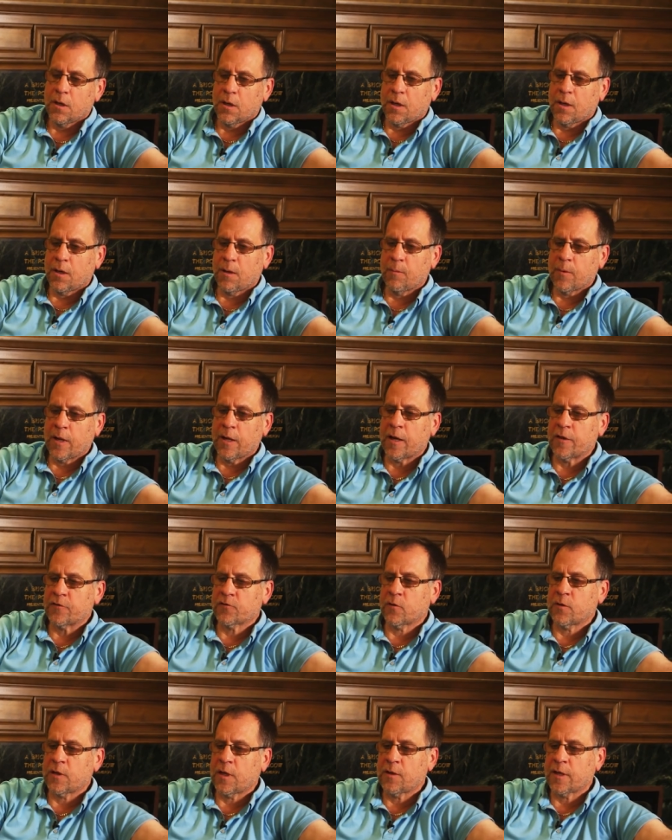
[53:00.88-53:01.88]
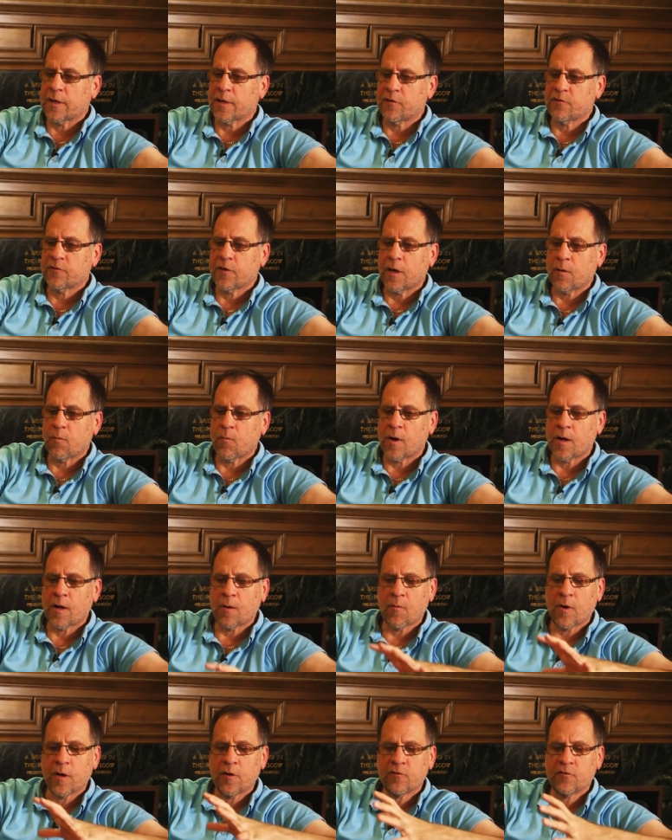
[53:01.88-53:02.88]
Um, and I, so, and like I said, I, w I
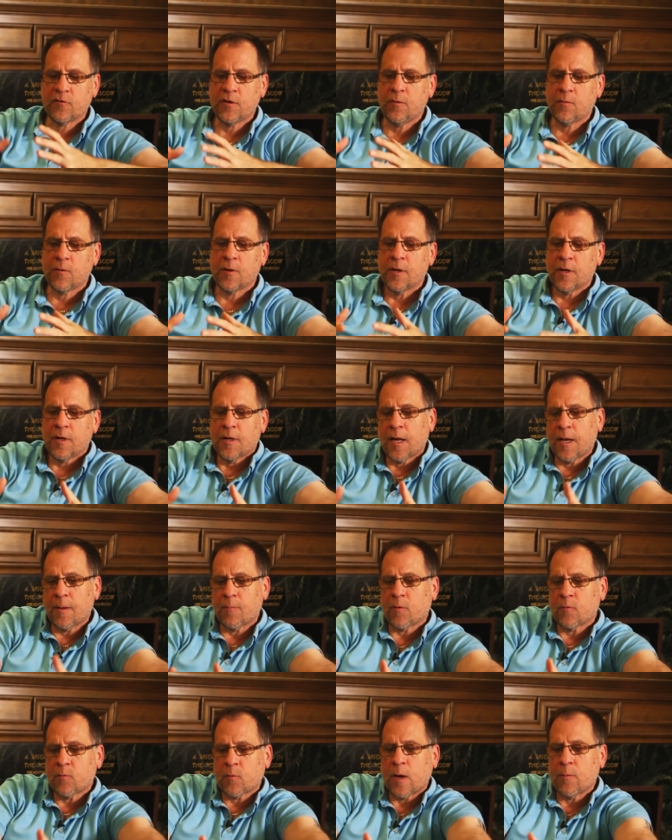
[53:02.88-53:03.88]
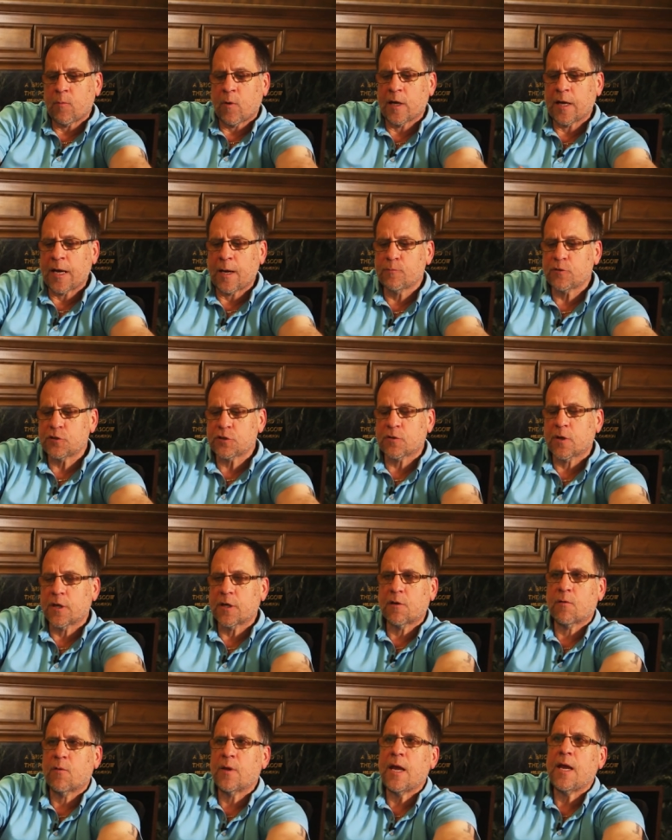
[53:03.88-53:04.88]
want to see, and I, I want to help to try
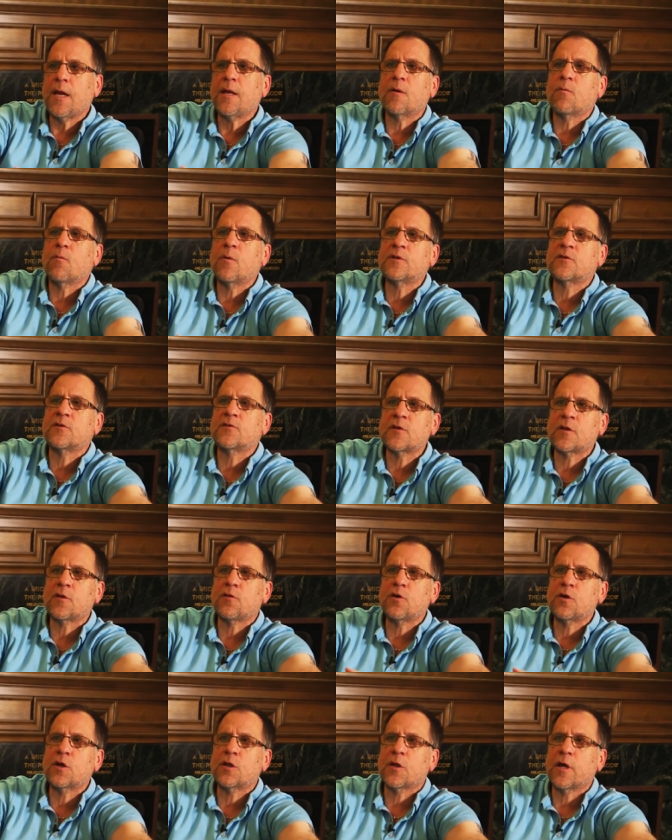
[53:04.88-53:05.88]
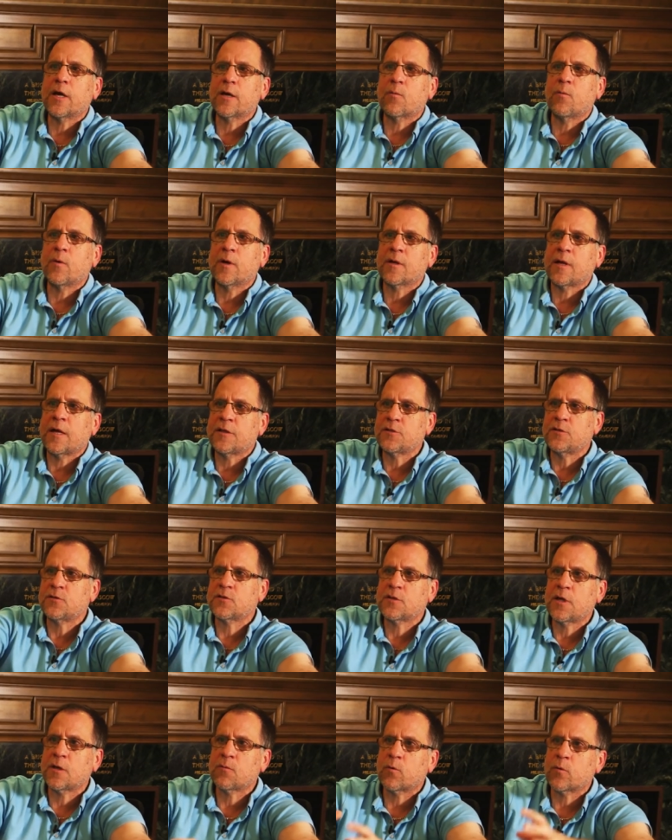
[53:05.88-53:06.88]
and create it. What does it look like? Where, as you
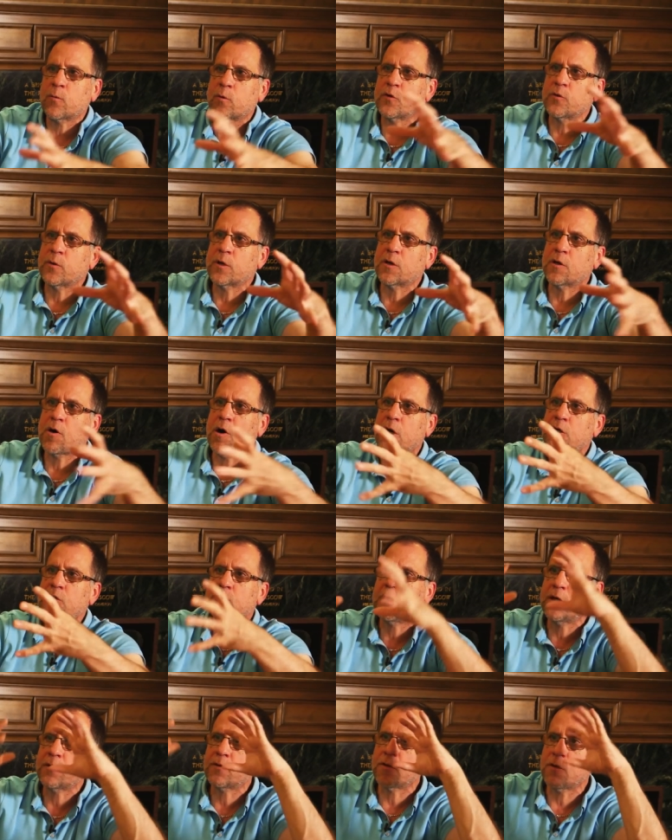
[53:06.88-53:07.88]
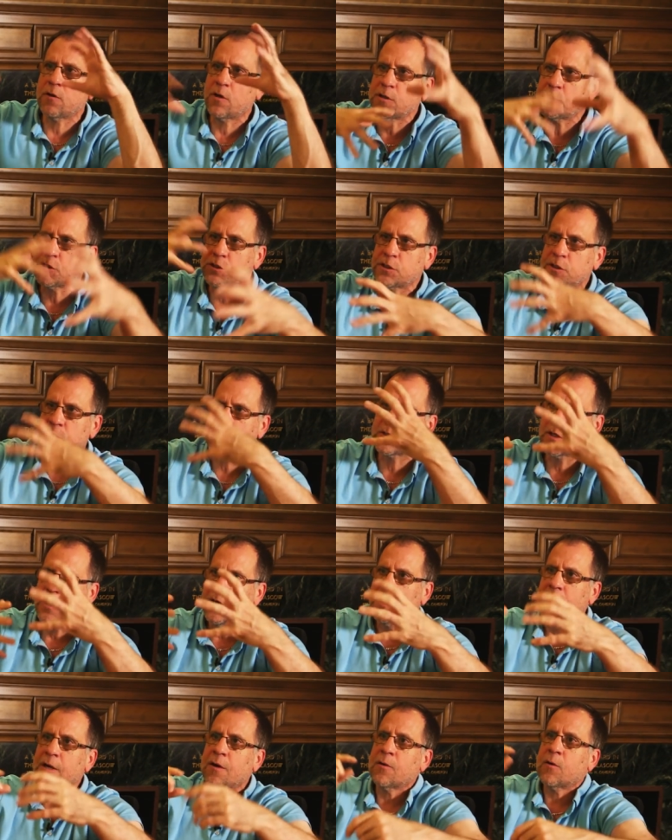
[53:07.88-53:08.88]
said, where we're doing content and not just,
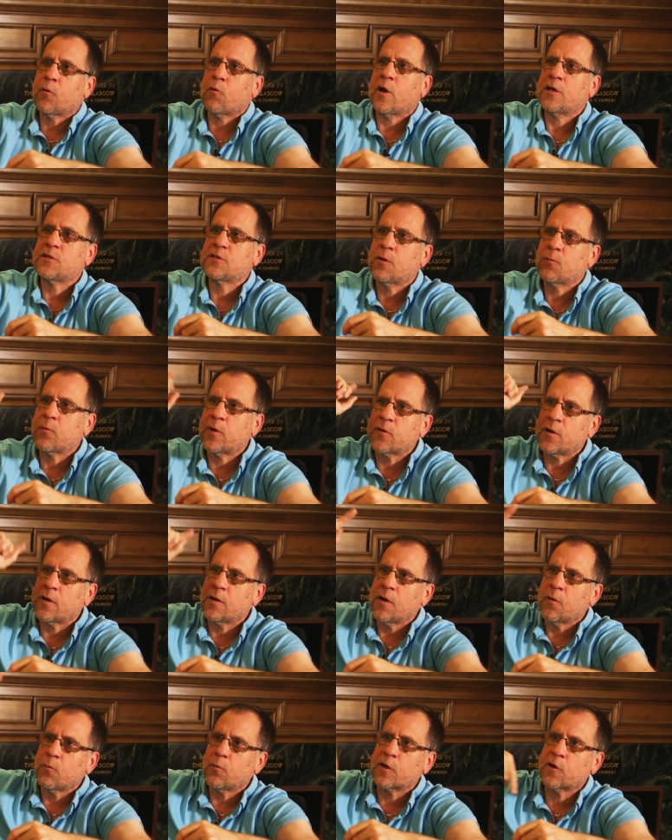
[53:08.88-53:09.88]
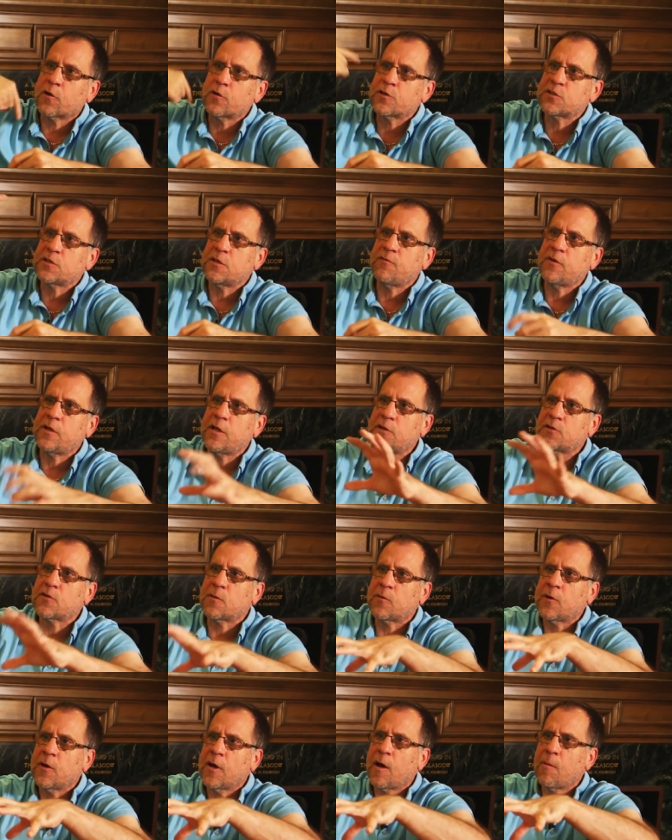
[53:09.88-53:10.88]
or I said, where the recursivity is
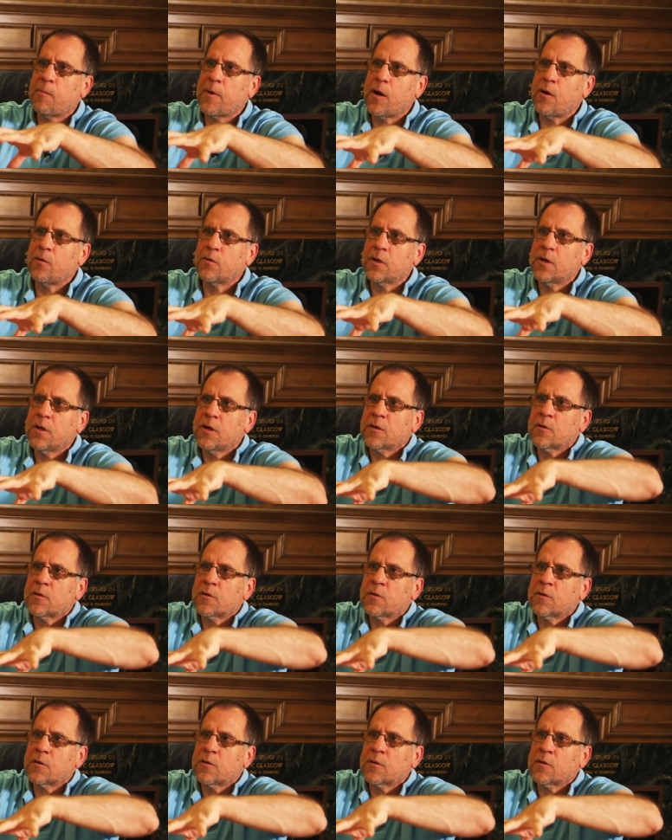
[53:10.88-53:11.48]
about